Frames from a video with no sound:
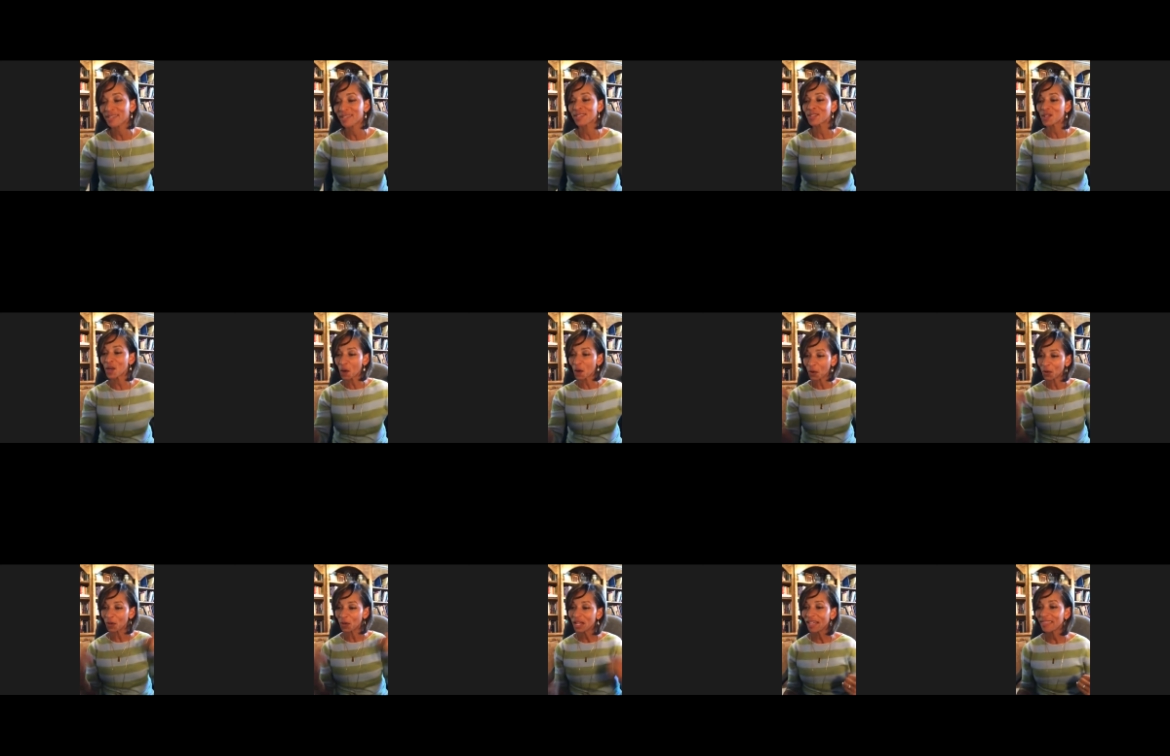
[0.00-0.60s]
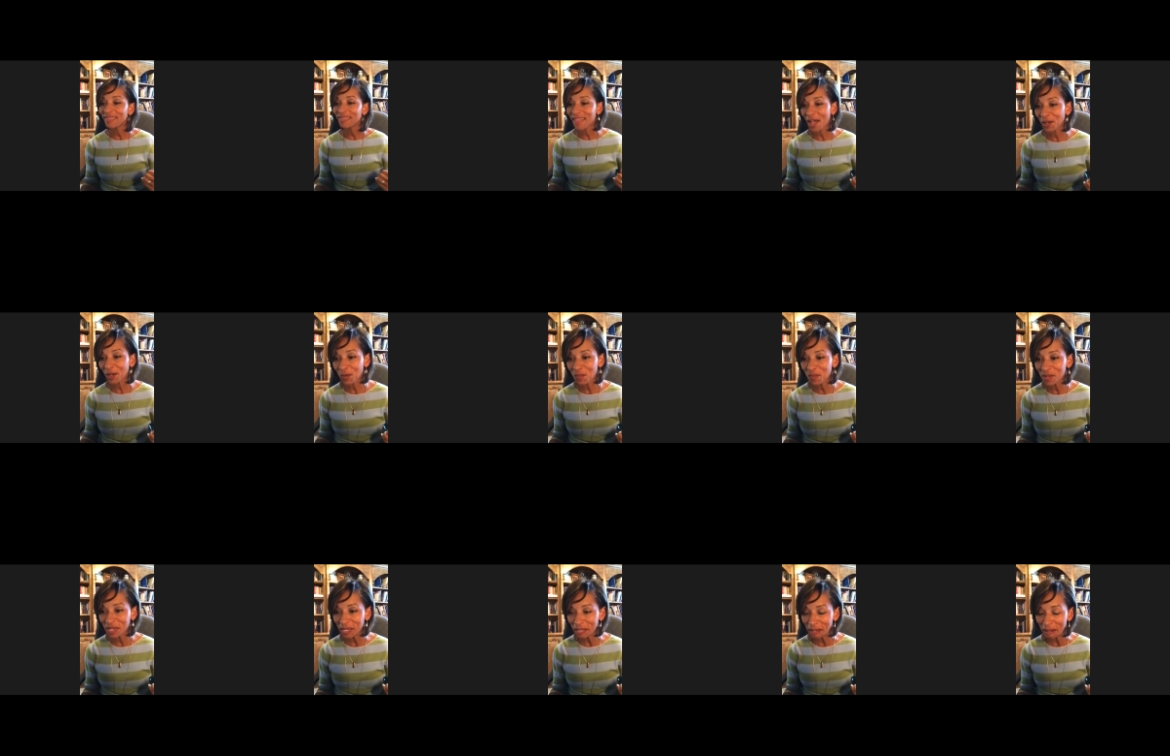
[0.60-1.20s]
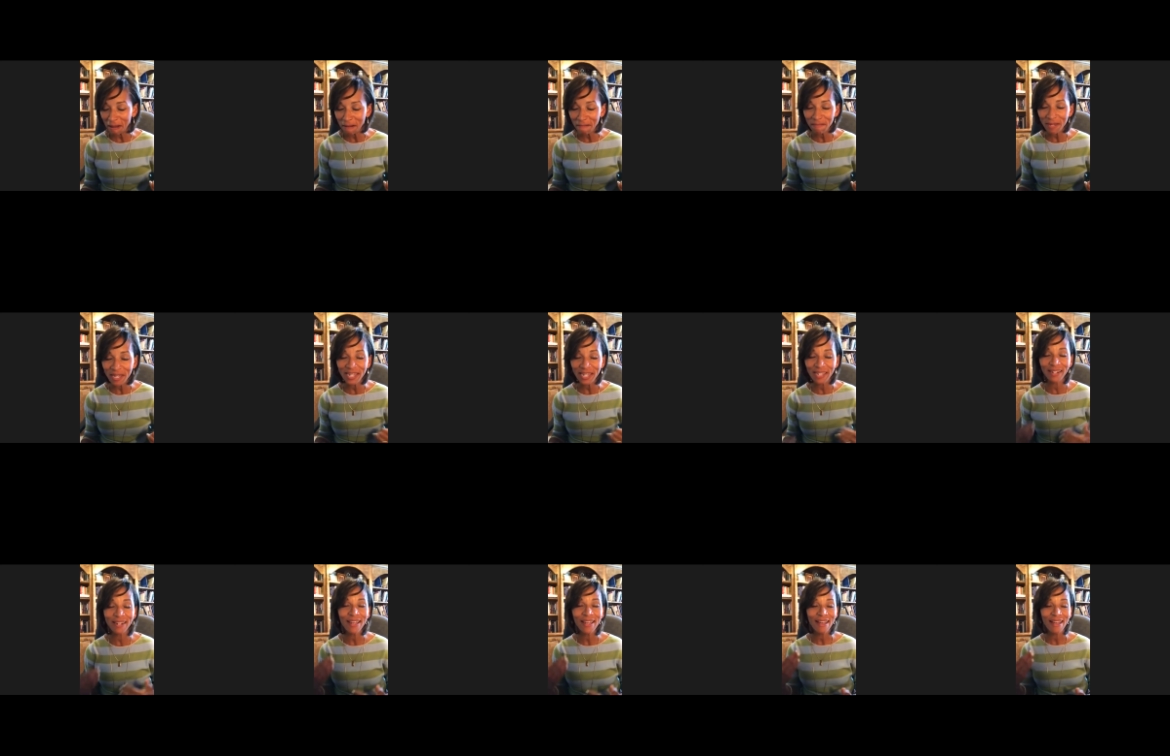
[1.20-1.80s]
So that'll be
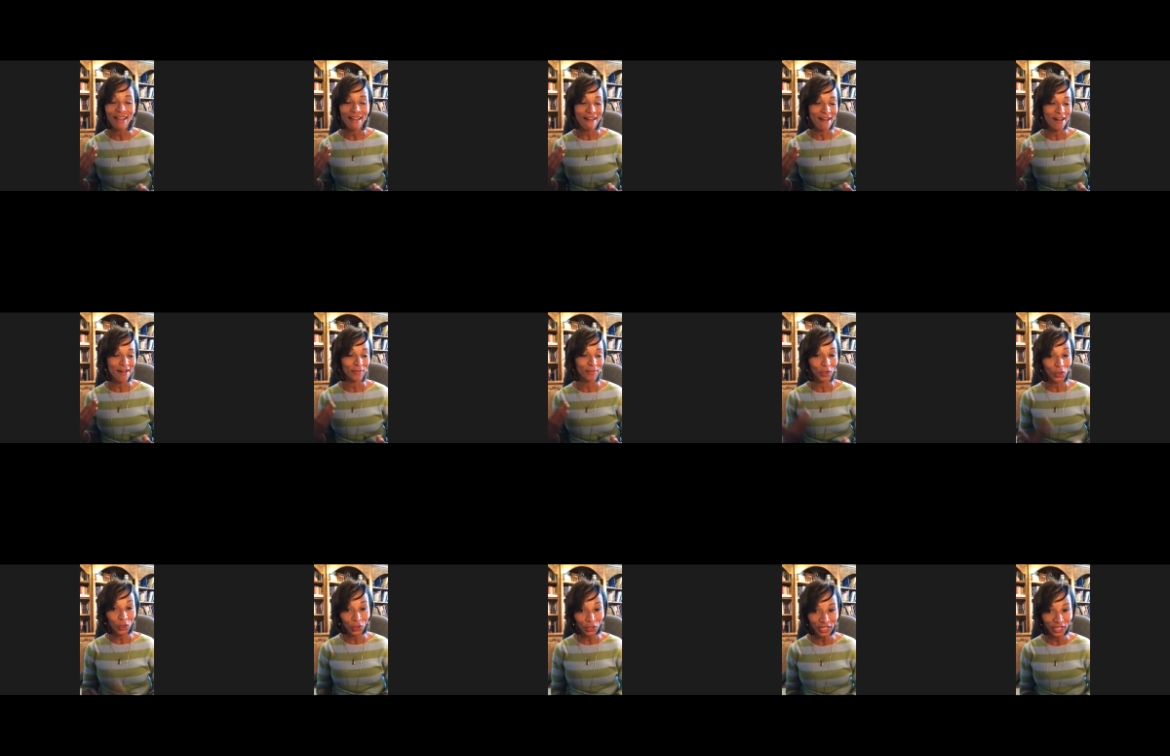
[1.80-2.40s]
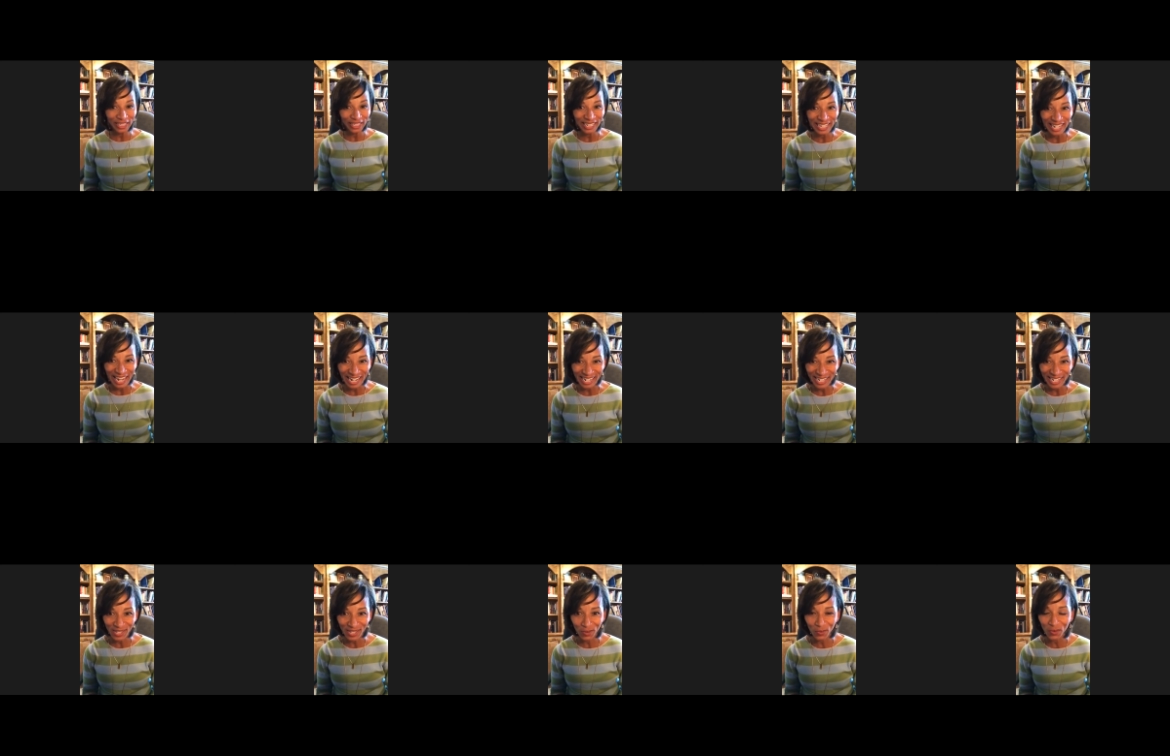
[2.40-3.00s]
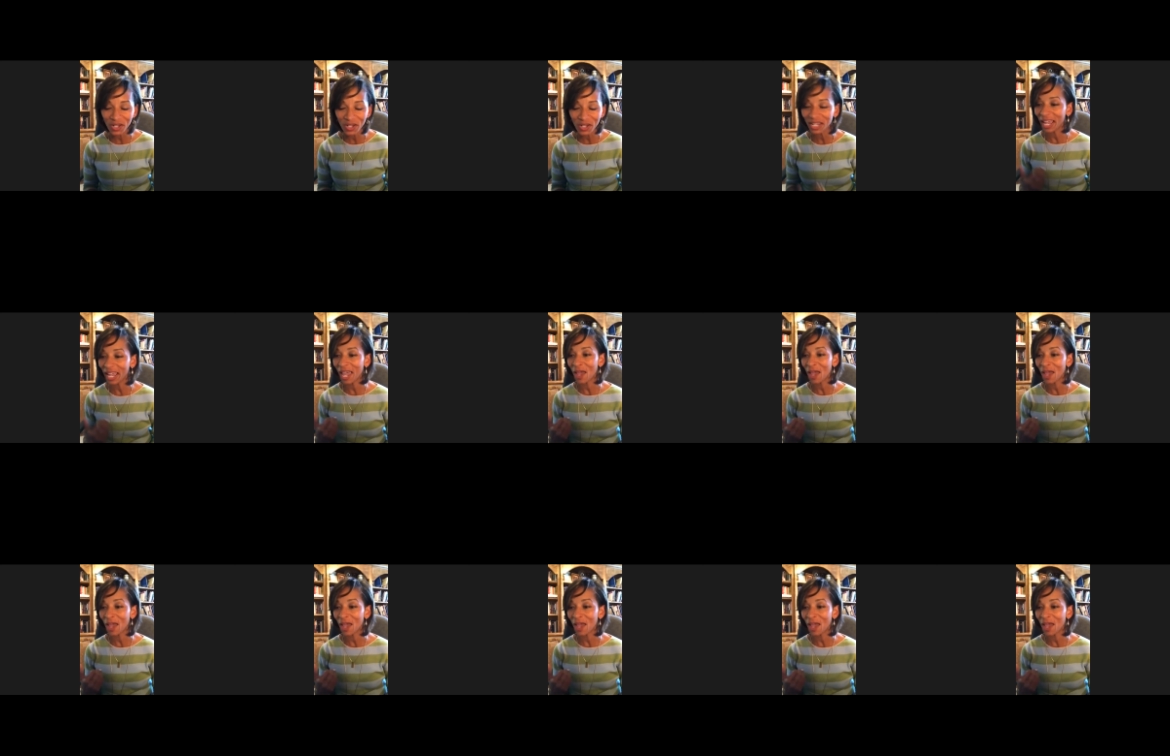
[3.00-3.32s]
coming um, early next week,